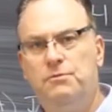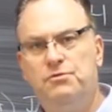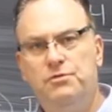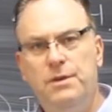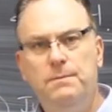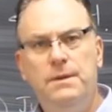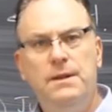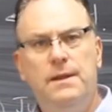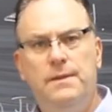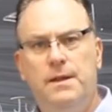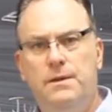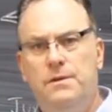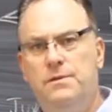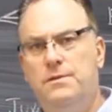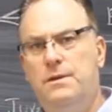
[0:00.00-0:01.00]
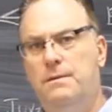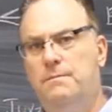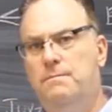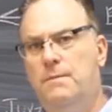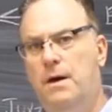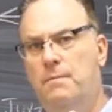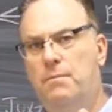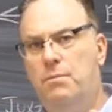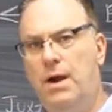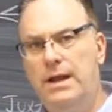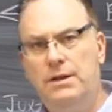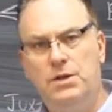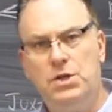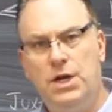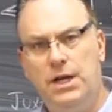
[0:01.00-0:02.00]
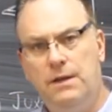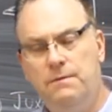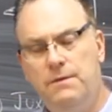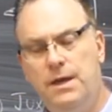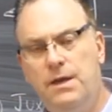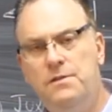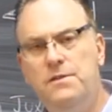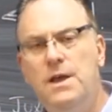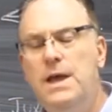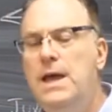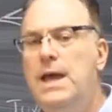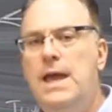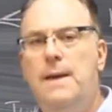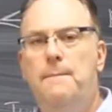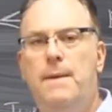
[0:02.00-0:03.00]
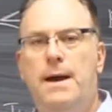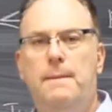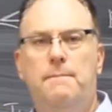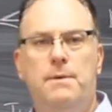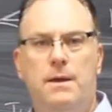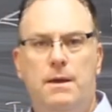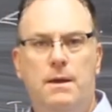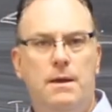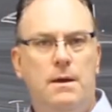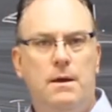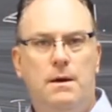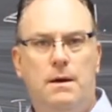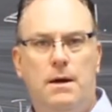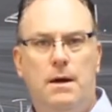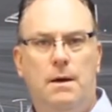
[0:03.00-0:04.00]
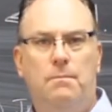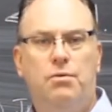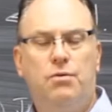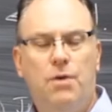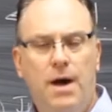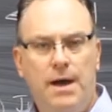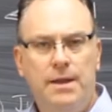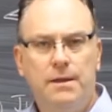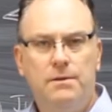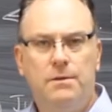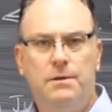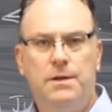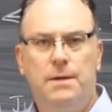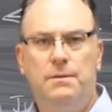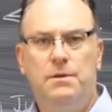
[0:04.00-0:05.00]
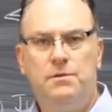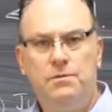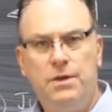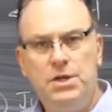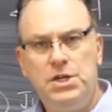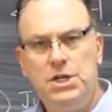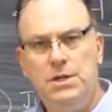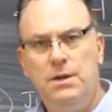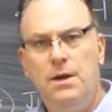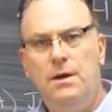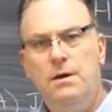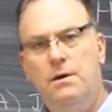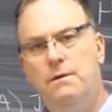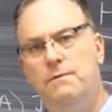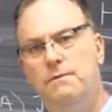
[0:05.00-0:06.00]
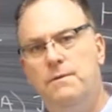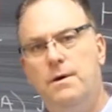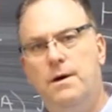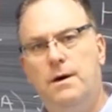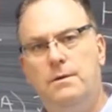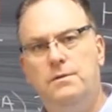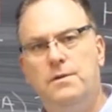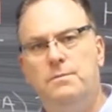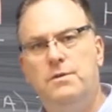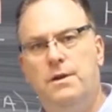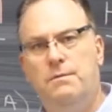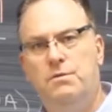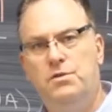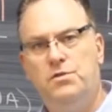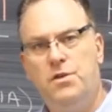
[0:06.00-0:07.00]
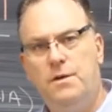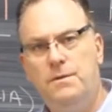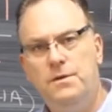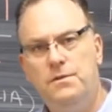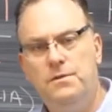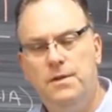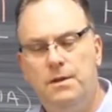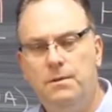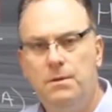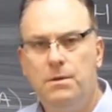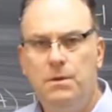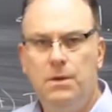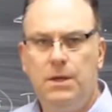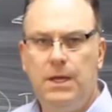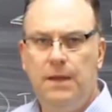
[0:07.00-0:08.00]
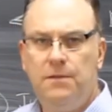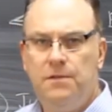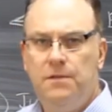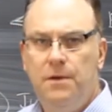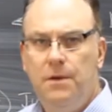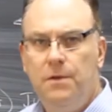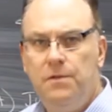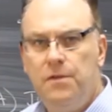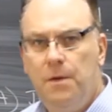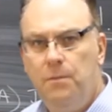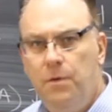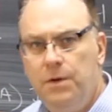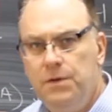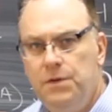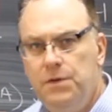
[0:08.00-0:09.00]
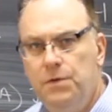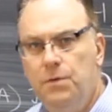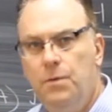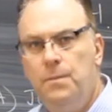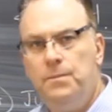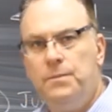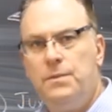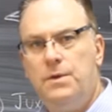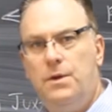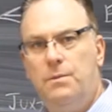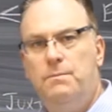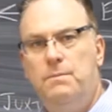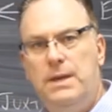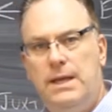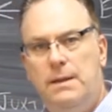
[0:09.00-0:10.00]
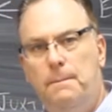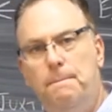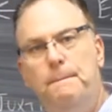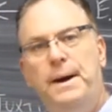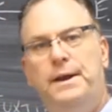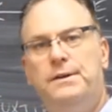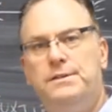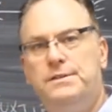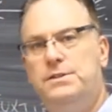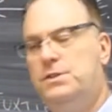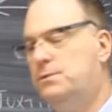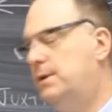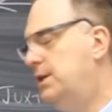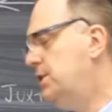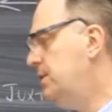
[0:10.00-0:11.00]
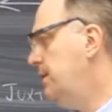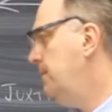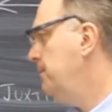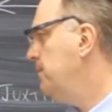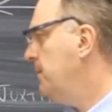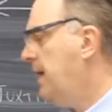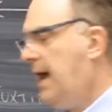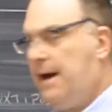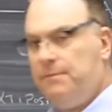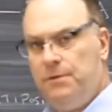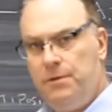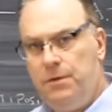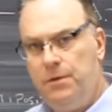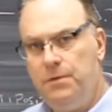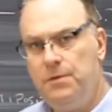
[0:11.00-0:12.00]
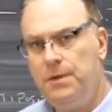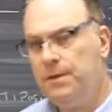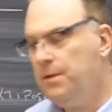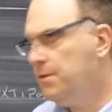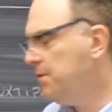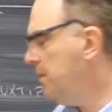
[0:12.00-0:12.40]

treatment, and then you see a bright and shiny face. It might be a product or a demonstration of some sort of service that gets someone to be in a better situation after using the